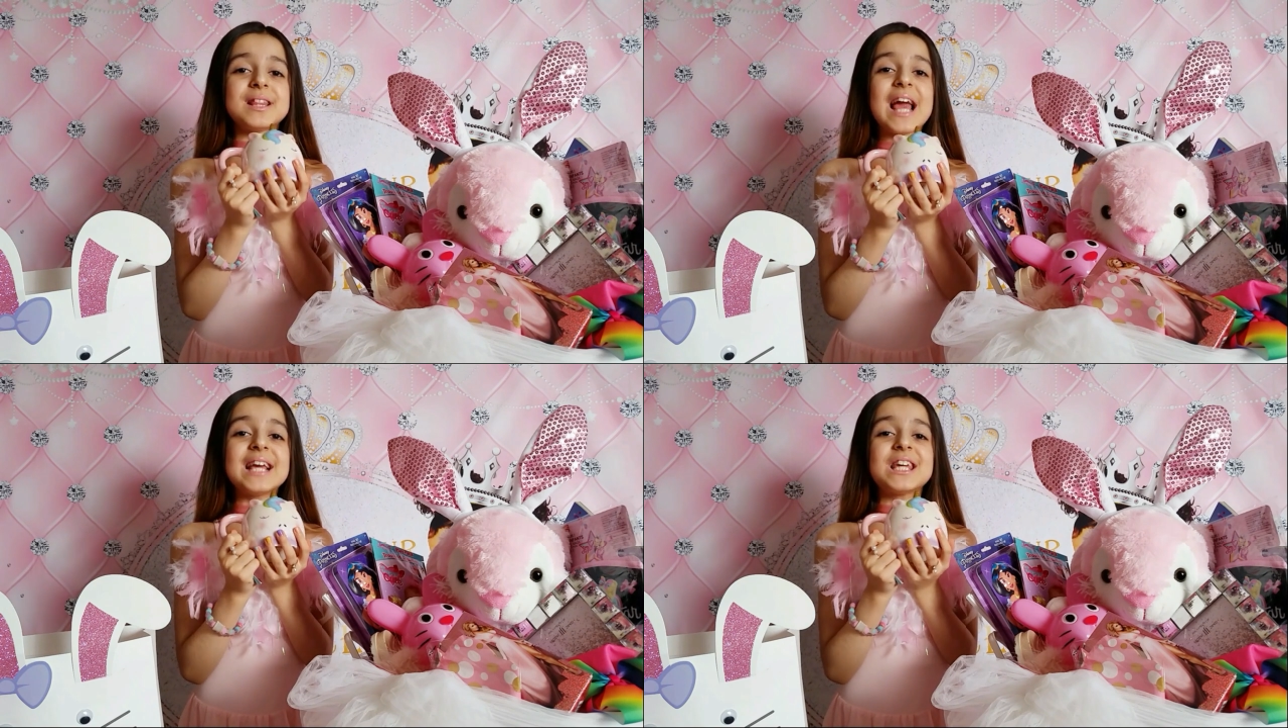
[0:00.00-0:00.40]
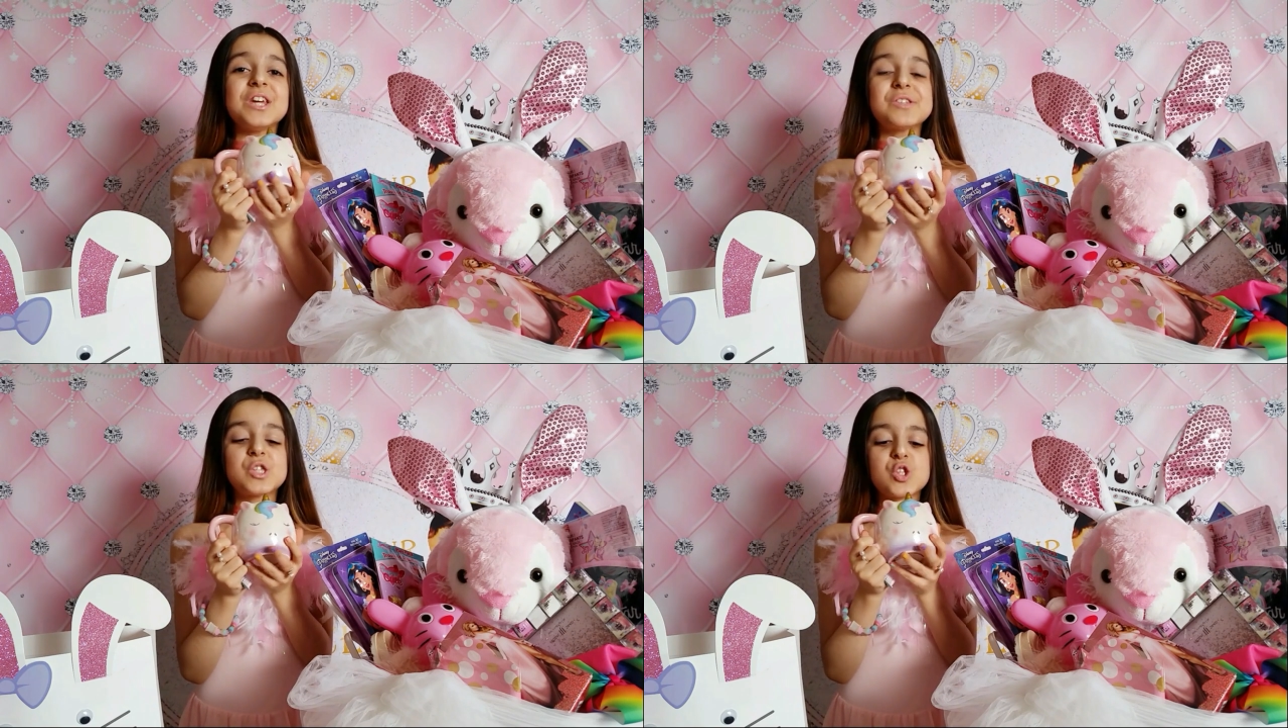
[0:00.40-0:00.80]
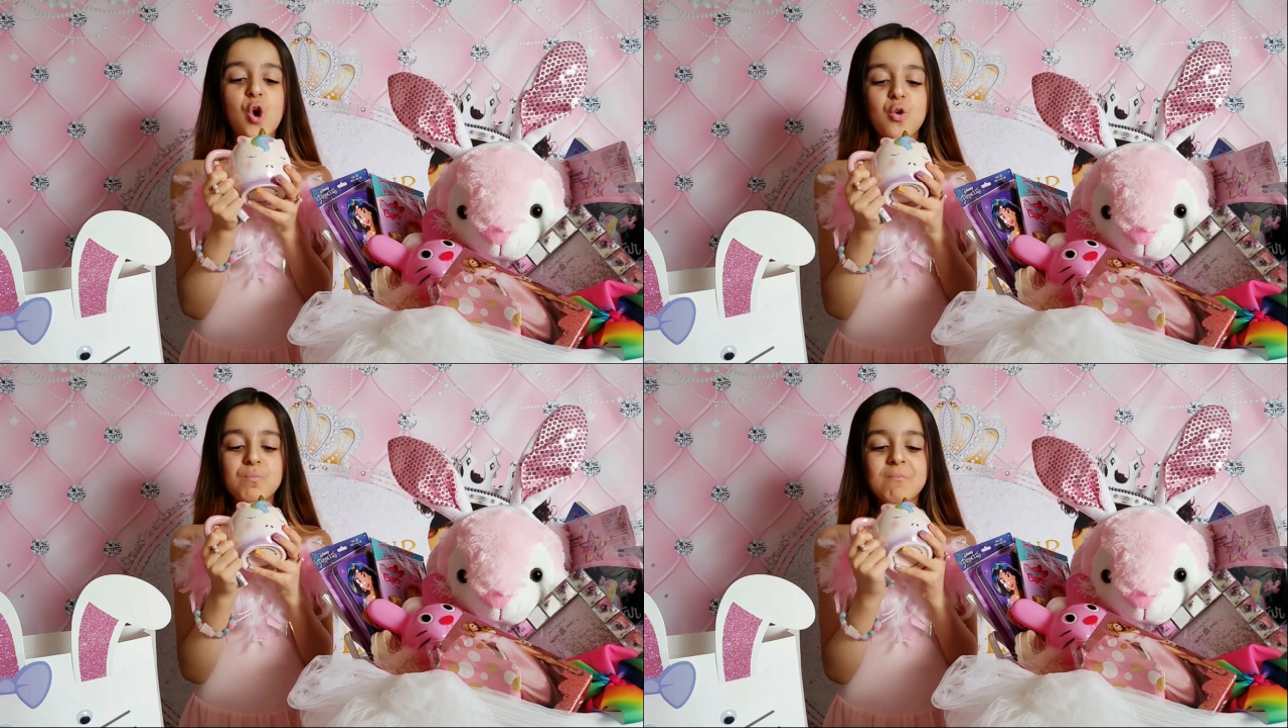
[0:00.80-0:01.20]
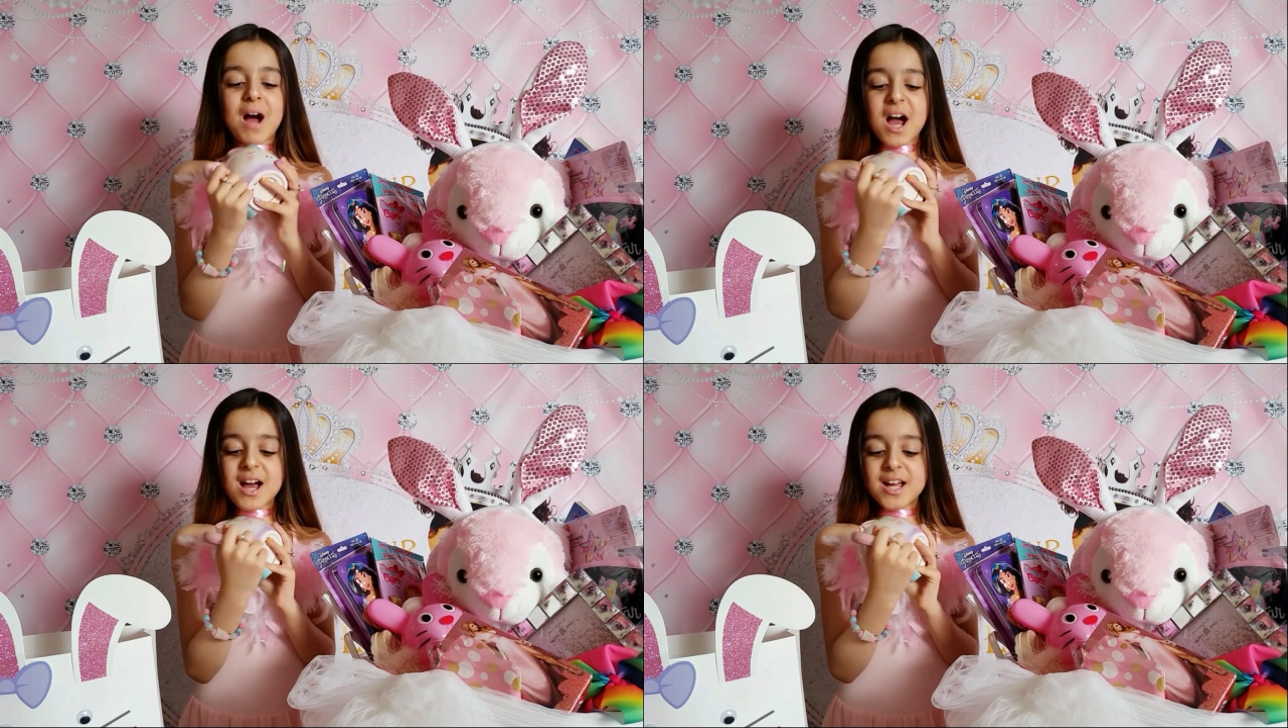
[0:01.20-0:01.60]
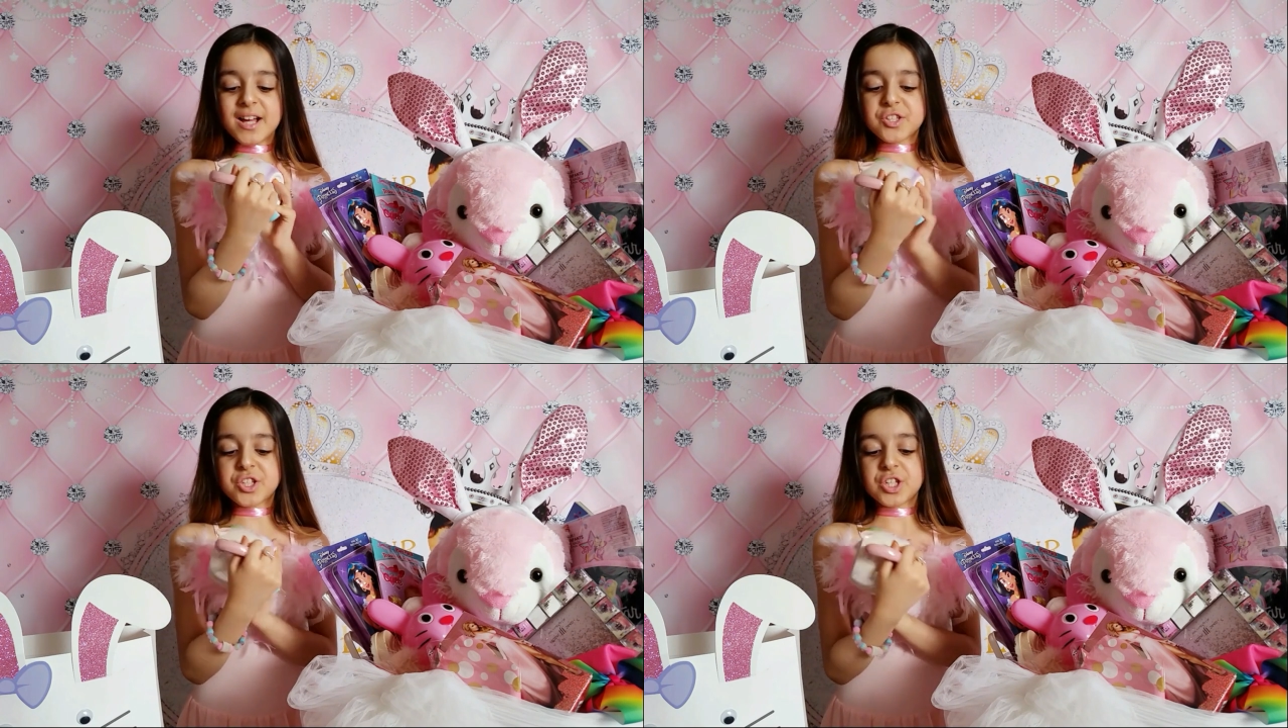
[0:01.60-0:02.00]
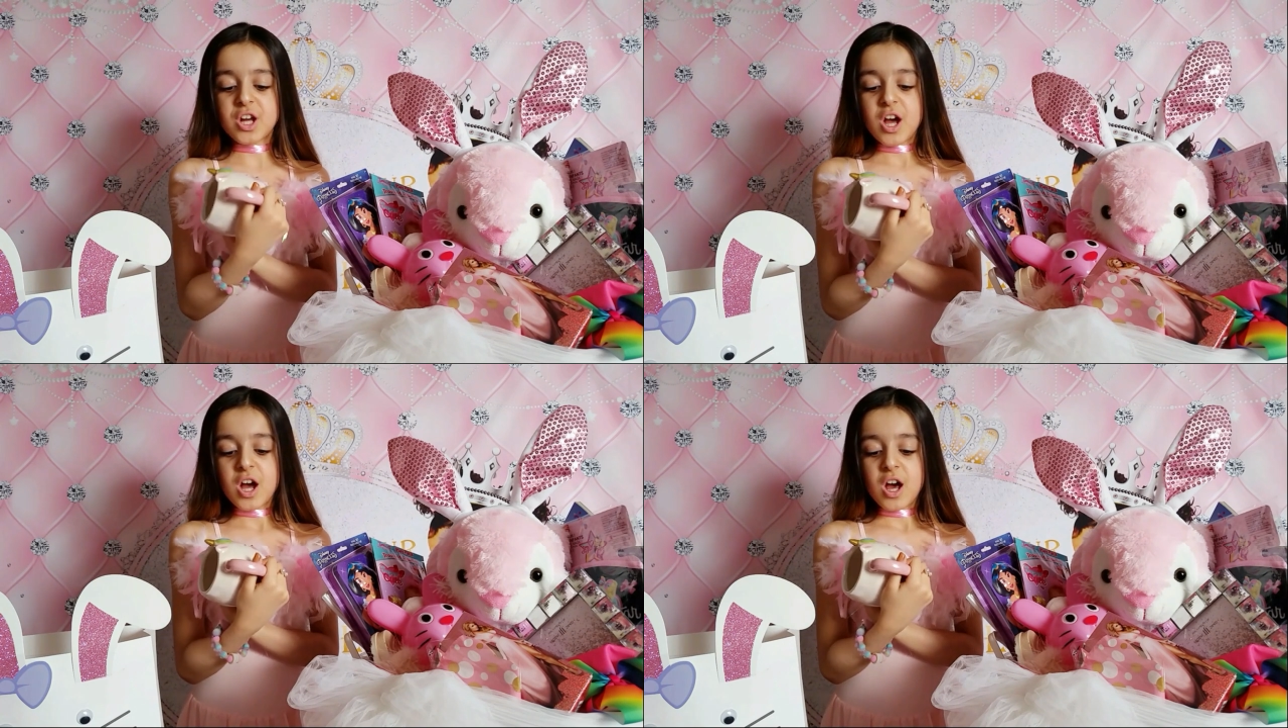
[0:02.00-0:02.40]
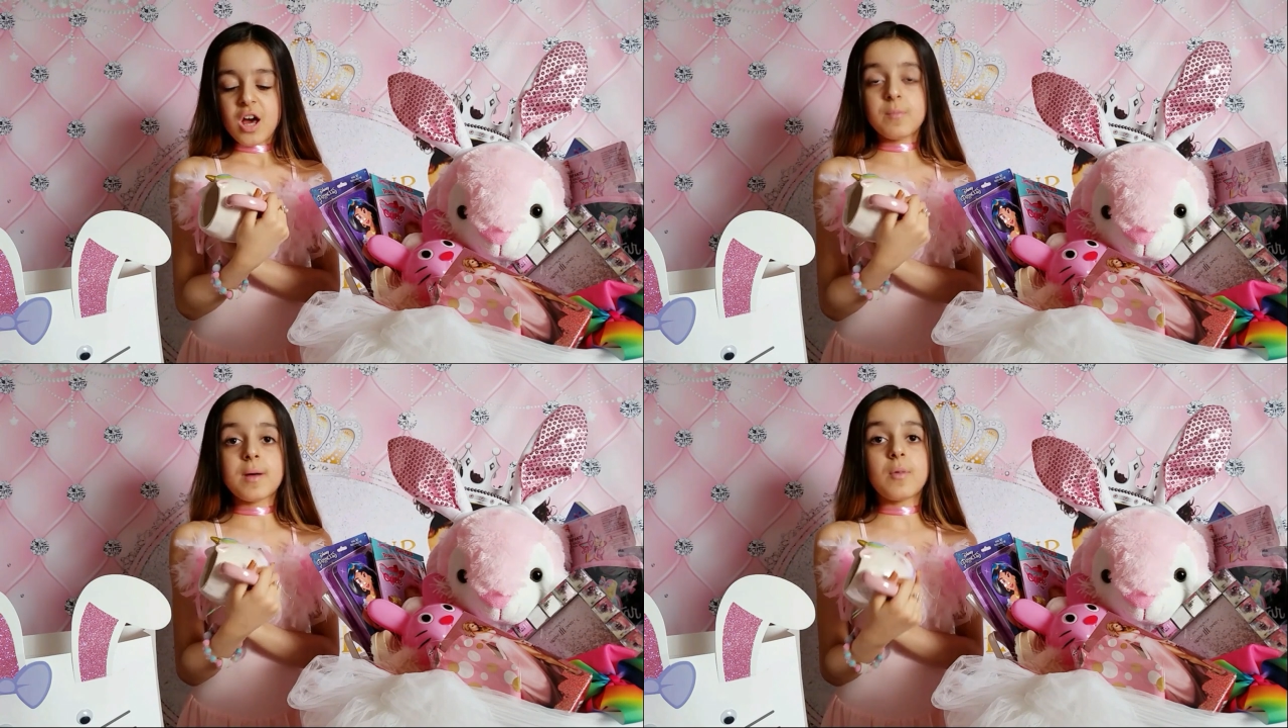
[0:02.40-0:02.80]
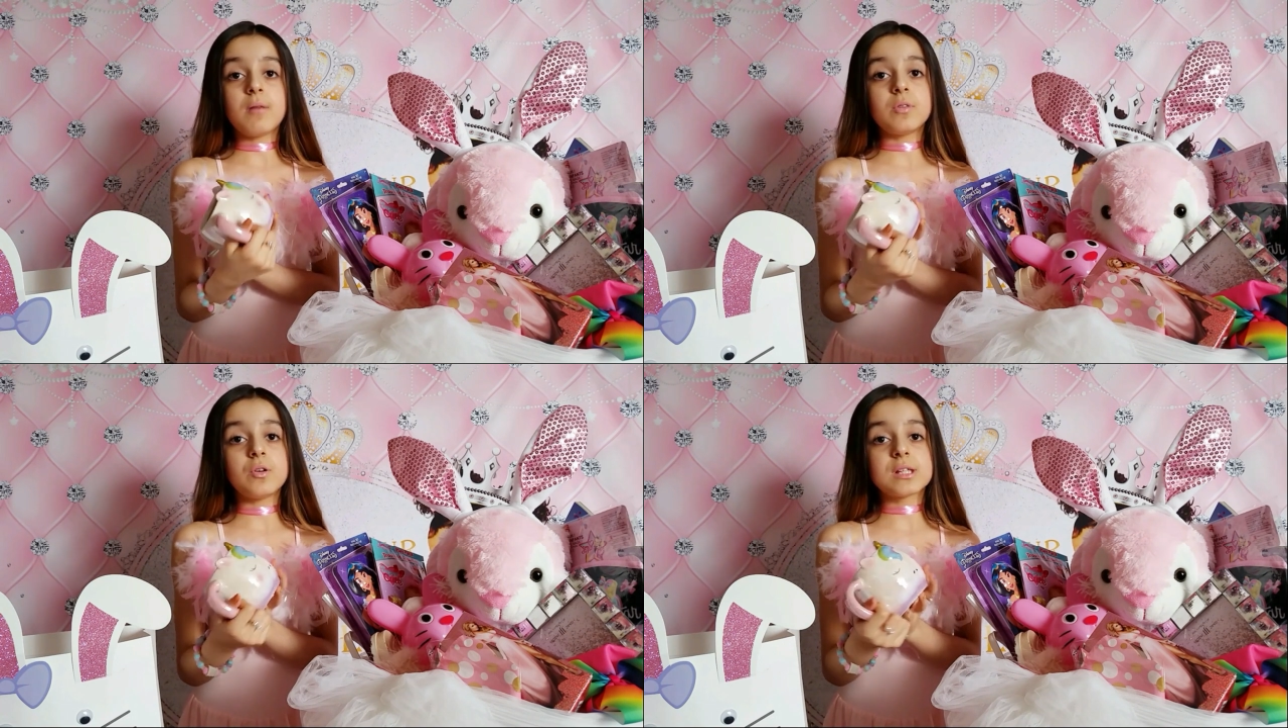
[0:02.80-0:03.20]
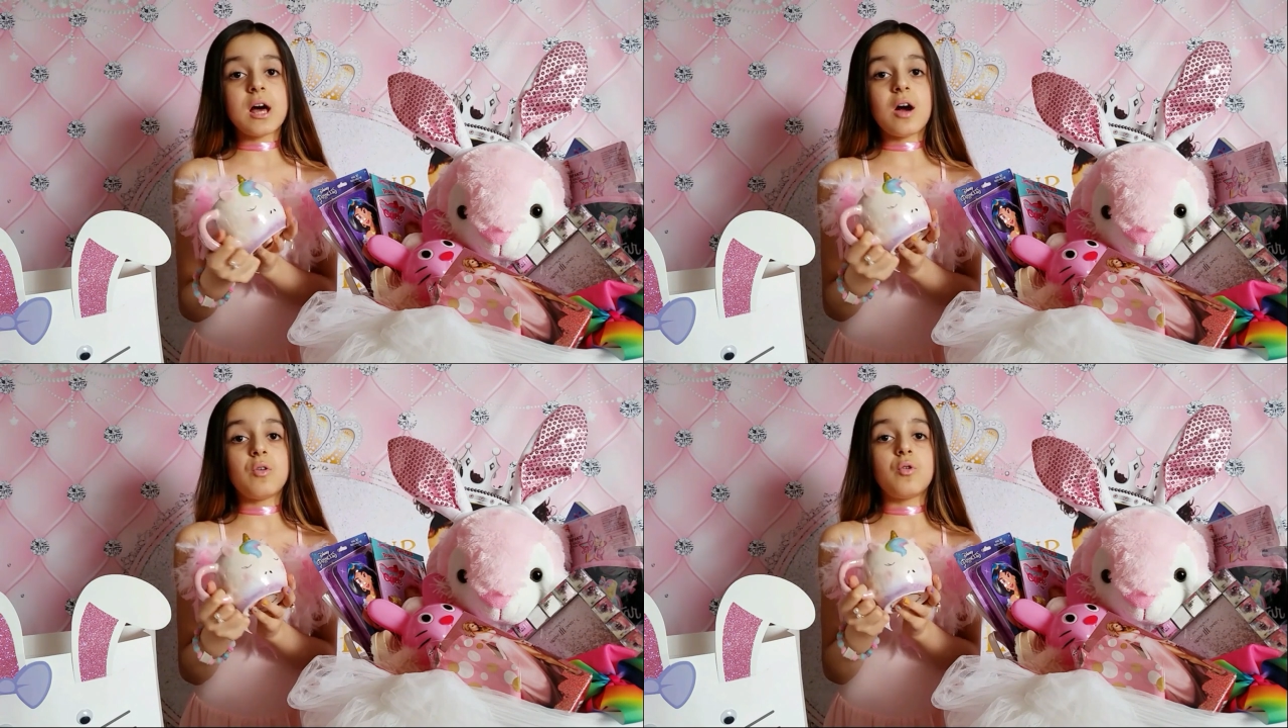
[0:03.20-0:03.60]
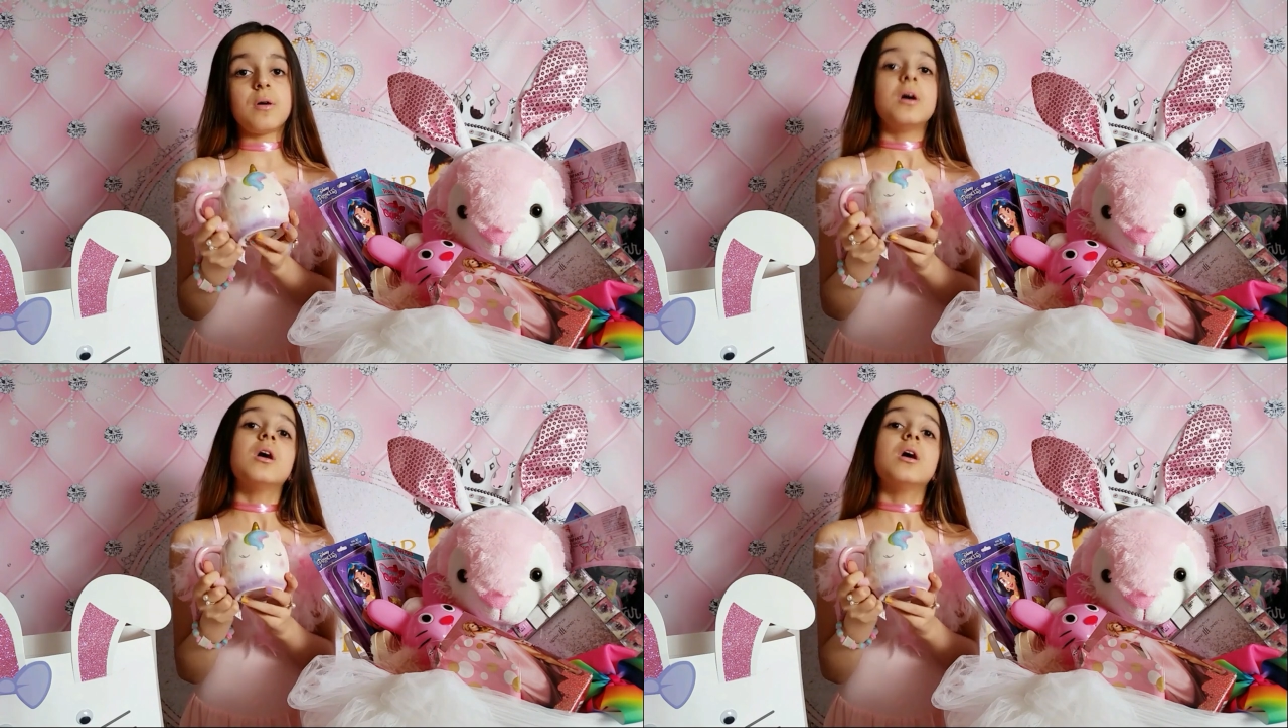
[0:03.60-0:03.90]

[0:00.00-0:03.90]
Thank you so much. And my mom knows how